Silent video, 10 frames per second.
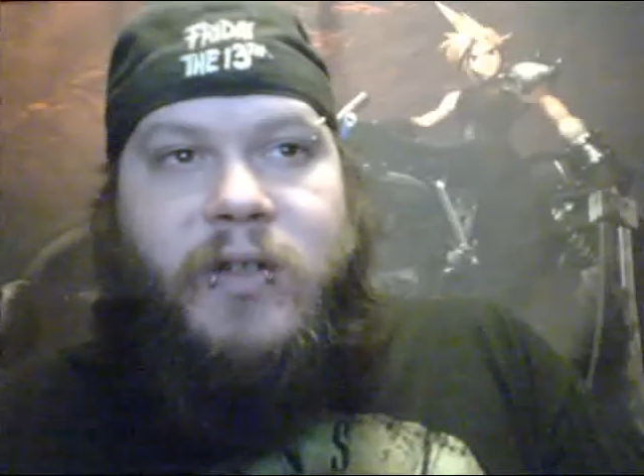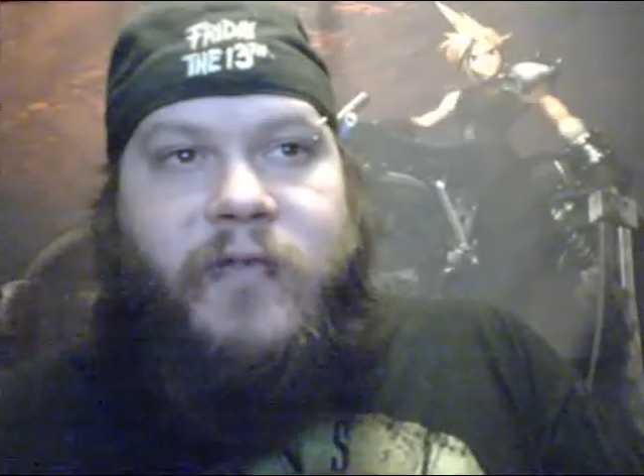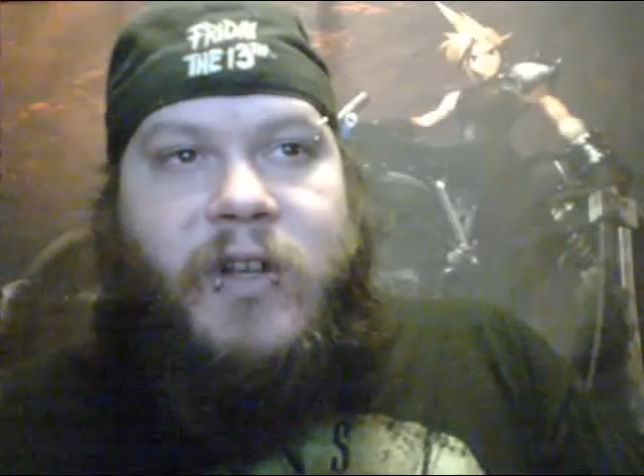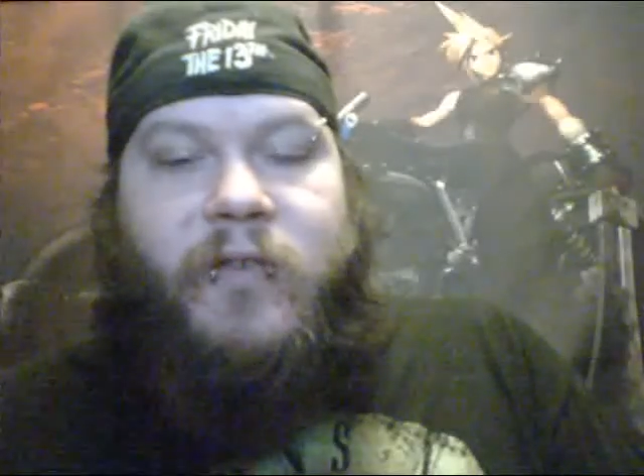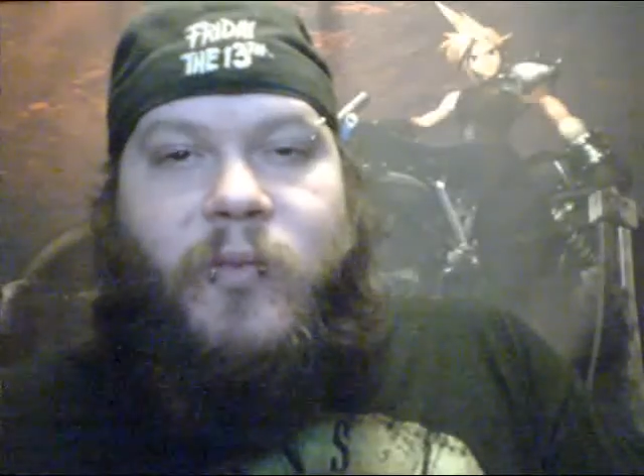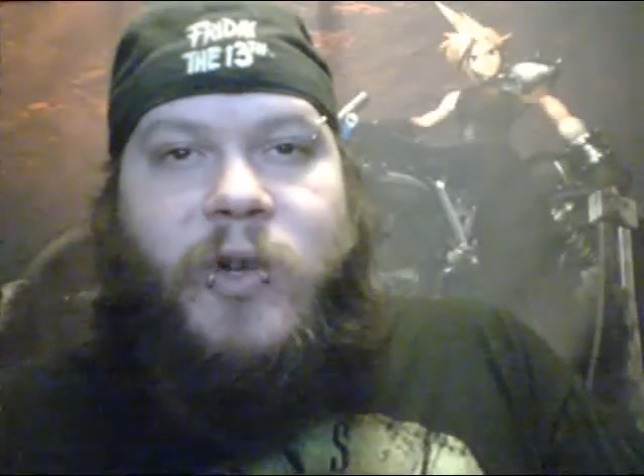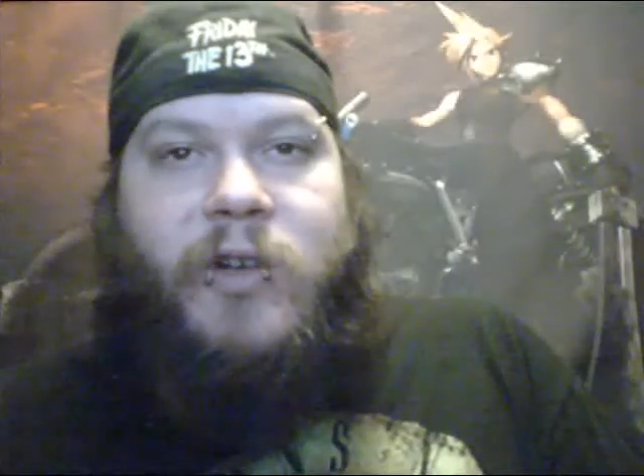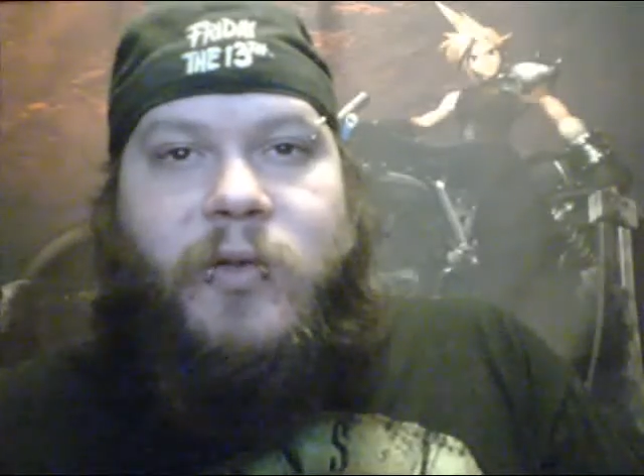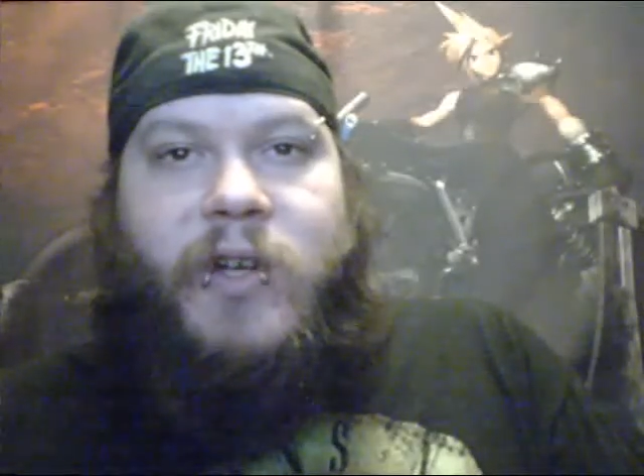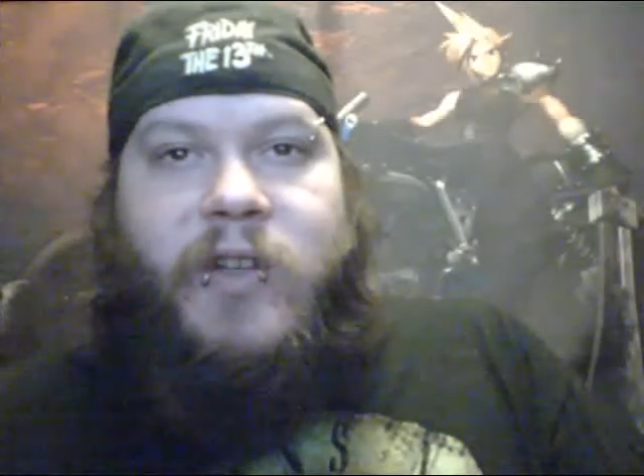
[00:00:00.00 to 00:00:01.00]
If you want
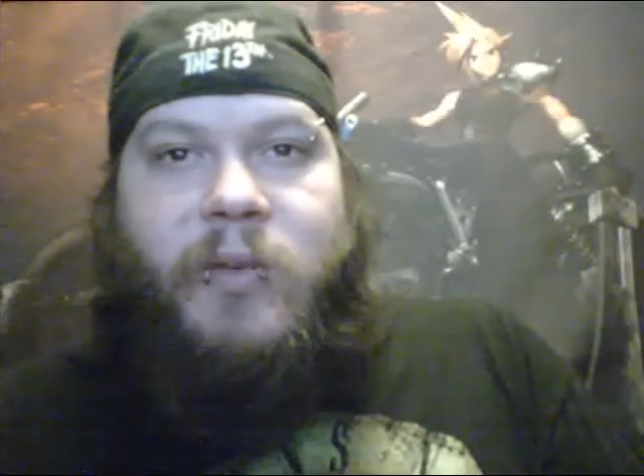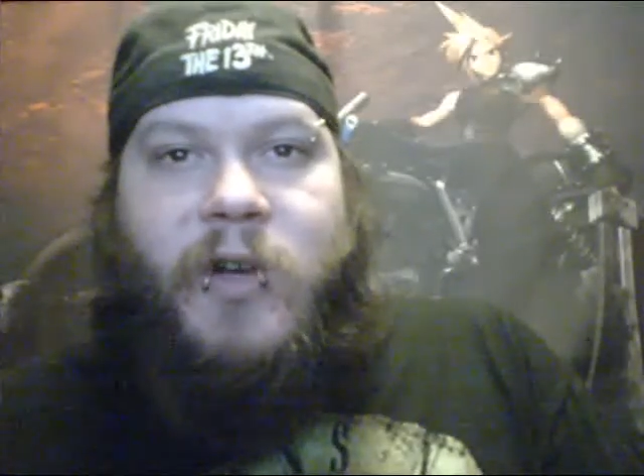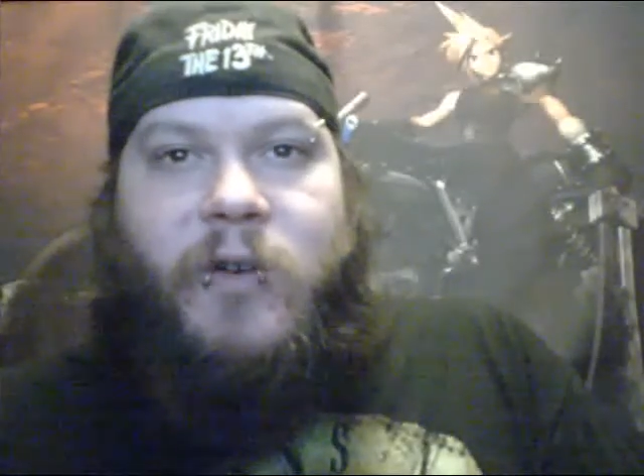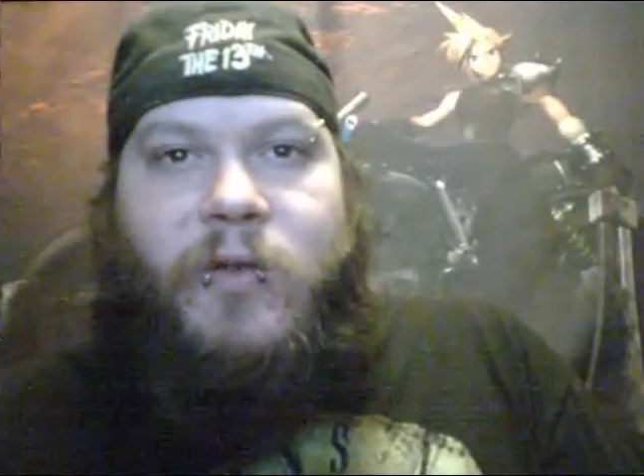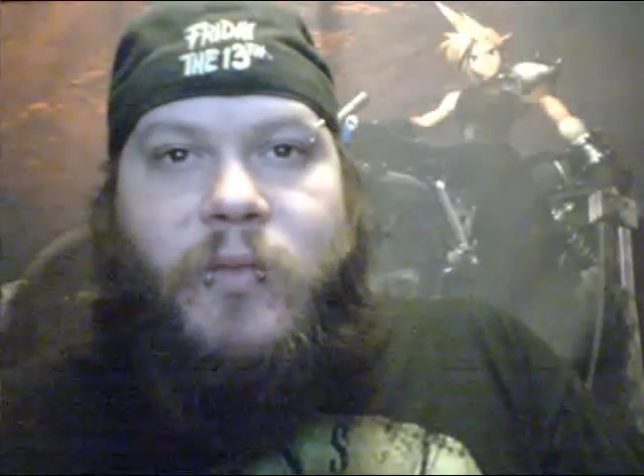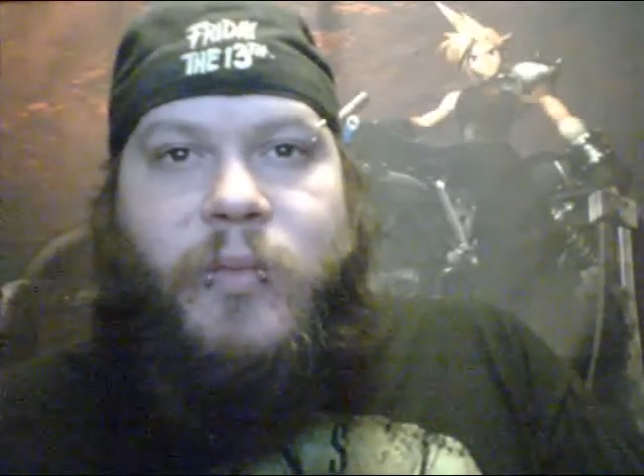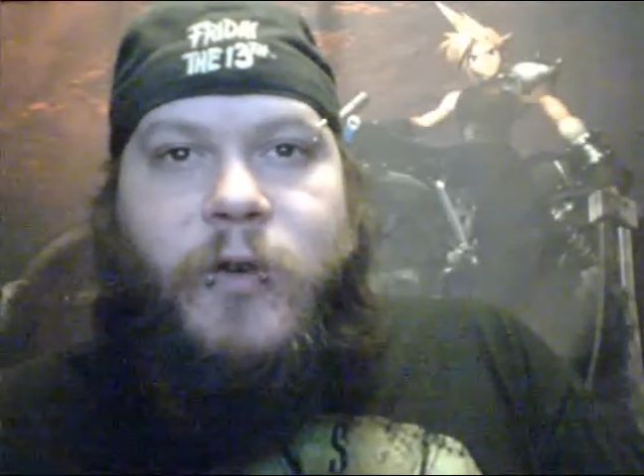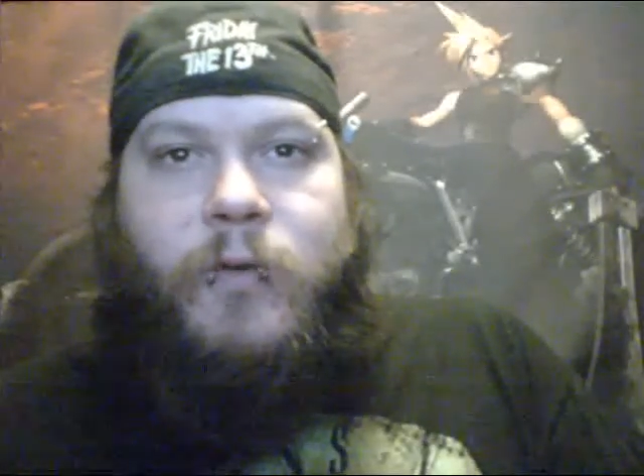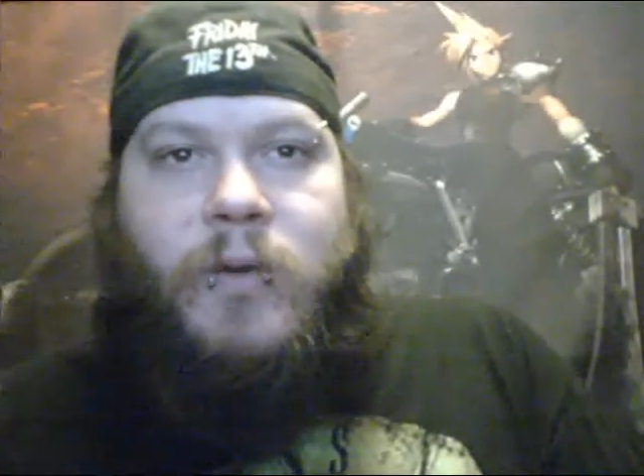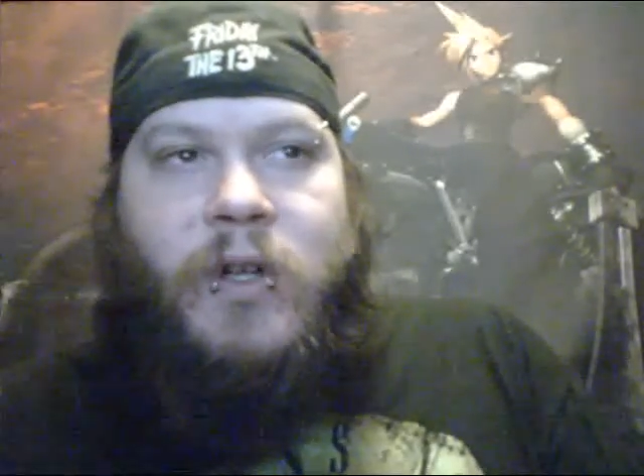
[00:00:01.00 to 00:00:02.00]
to know anything about
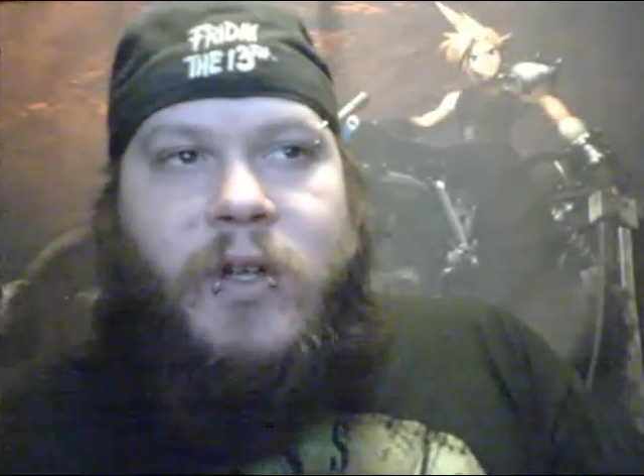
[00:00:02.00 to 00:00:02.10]
homebrew,